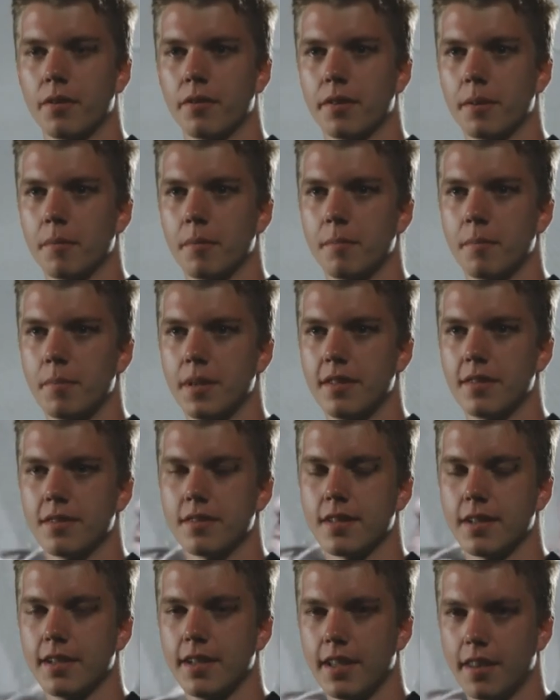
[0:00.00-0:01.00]
the
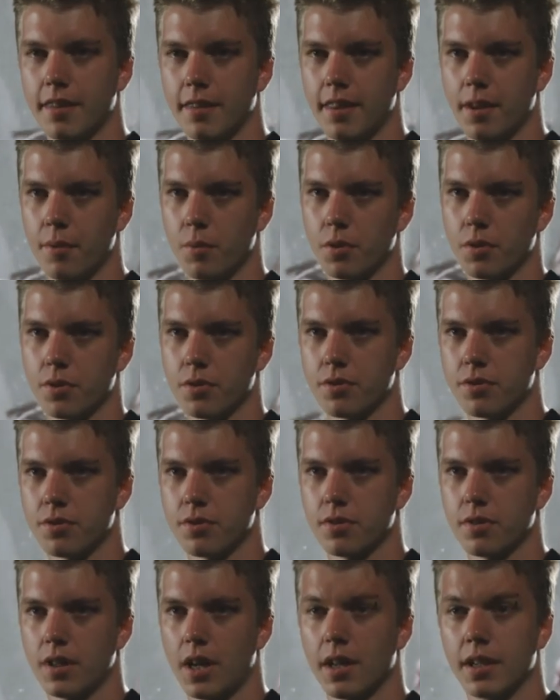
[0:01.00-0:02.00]
pieces I did. I
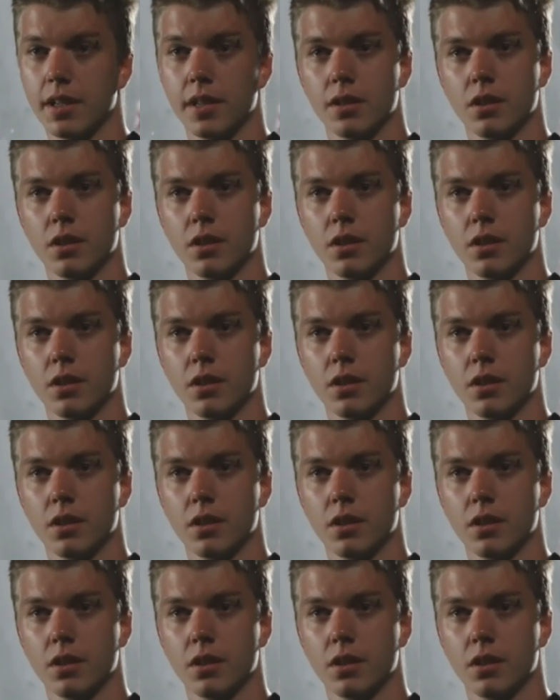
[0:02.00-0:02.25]
was a